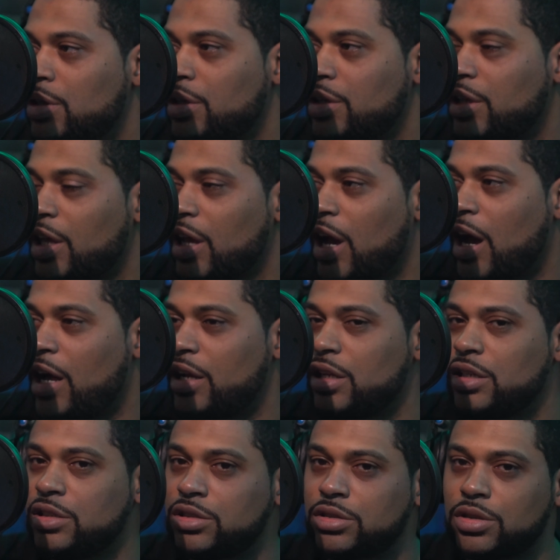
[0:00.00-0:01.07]
Anything hot in
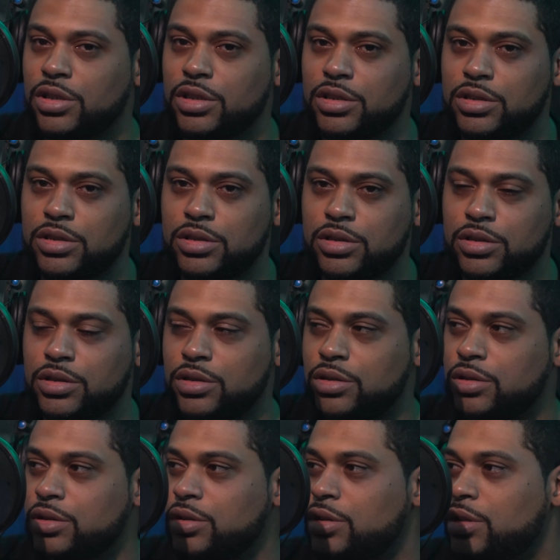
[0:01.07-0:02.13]
these streets?
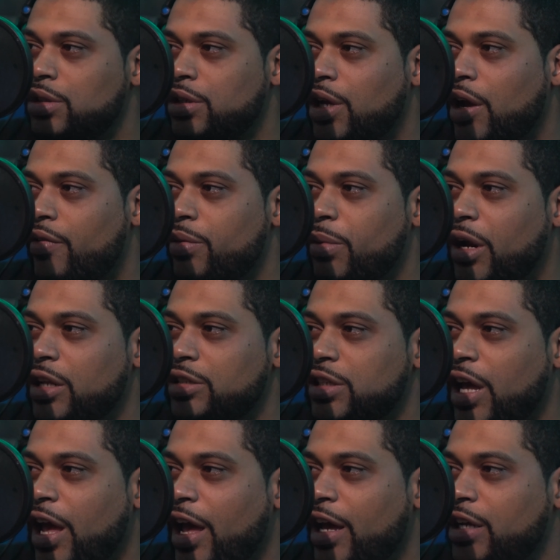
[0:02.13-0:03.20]
Everybody's
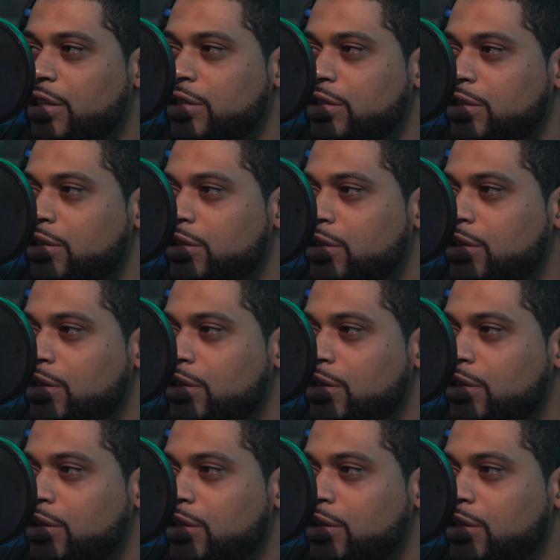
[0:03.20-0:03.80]
ass.